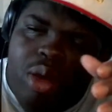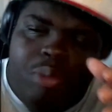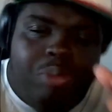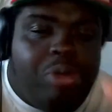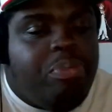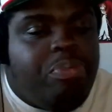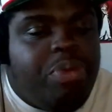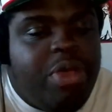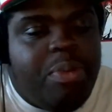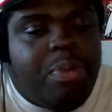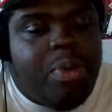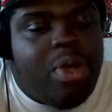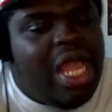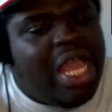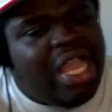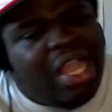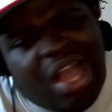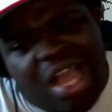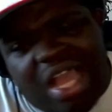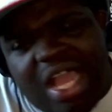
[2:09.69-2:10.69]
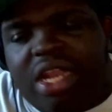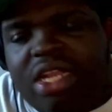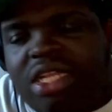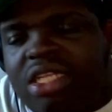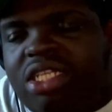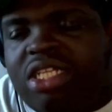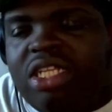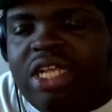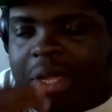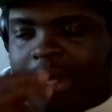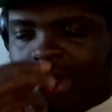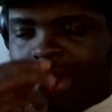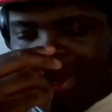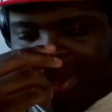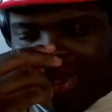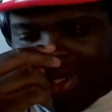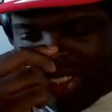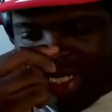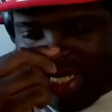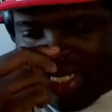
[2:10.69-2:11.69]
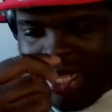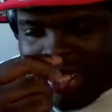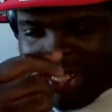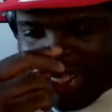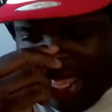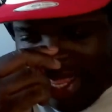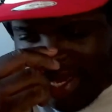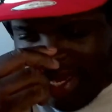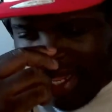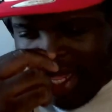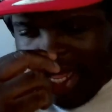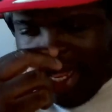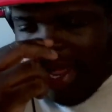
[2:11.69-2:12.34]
But people are like, oh, yeah, this is, like, cool and shit like that.